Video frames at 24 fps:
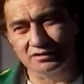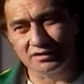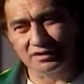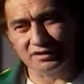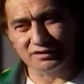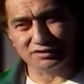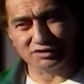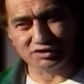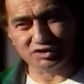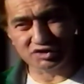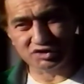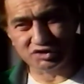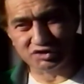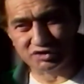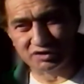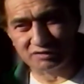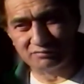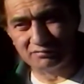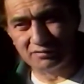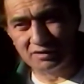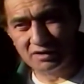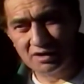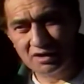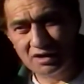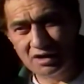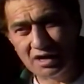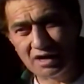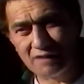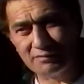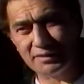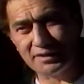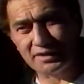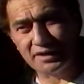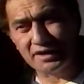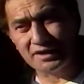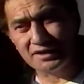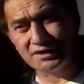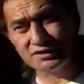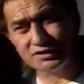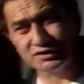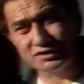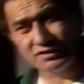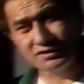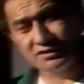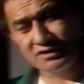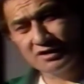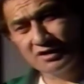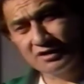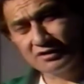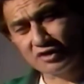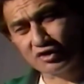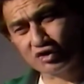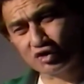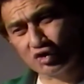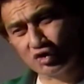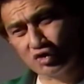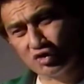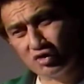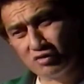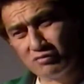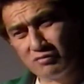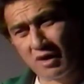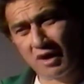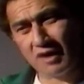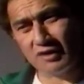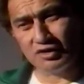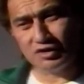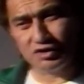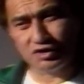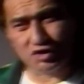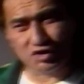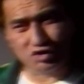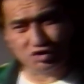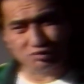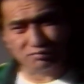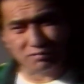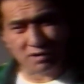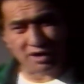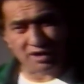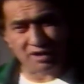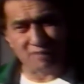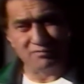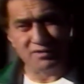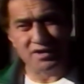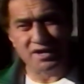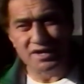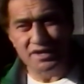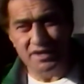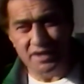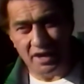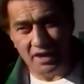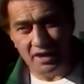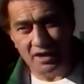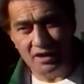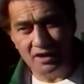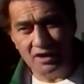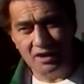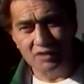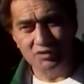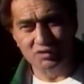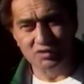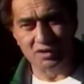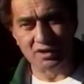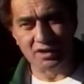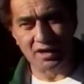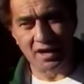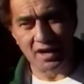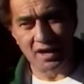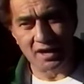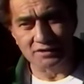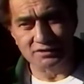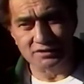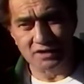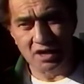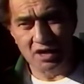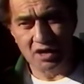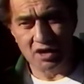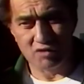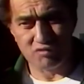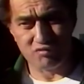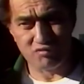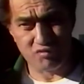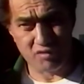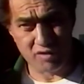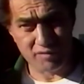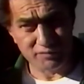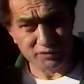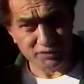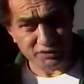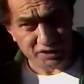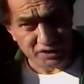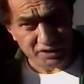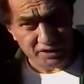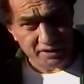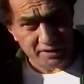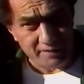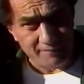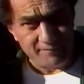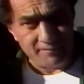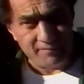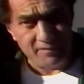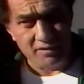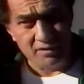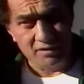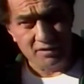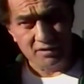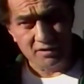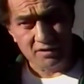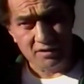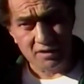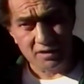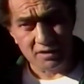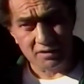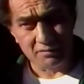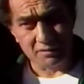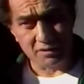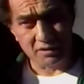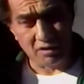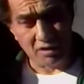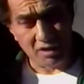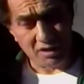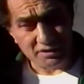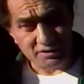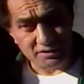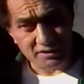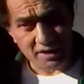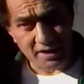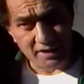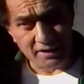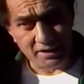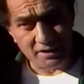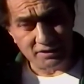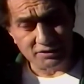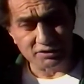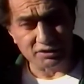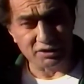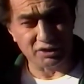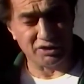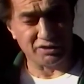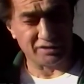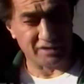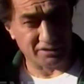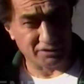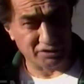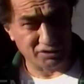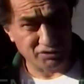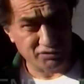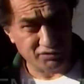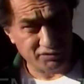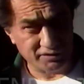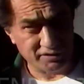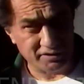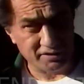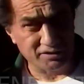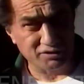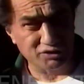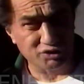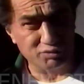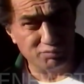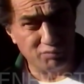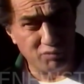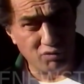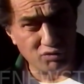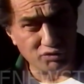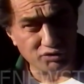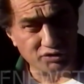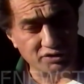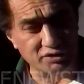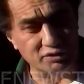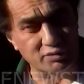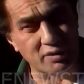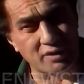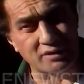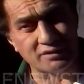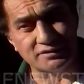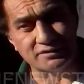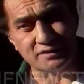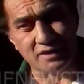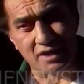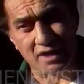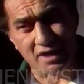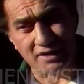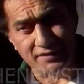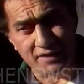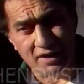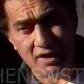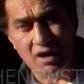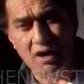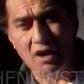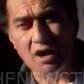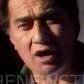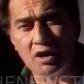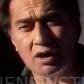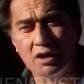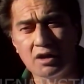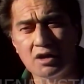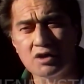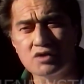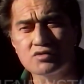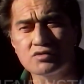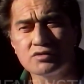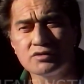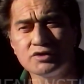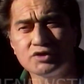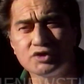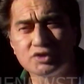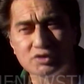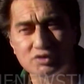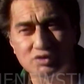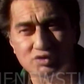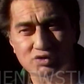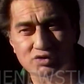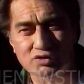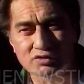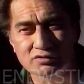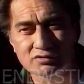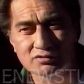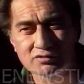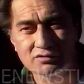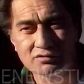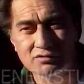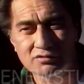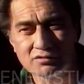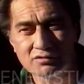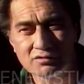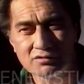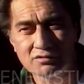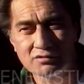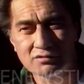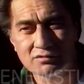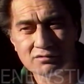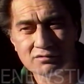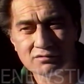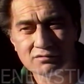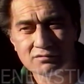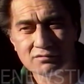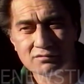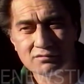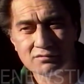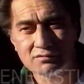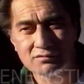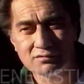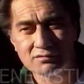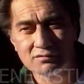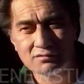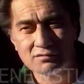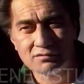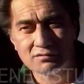in the system. I mean, it is the term used by the media to class representative guys like us that's interested in sports as well as other local issues. But other prisoners,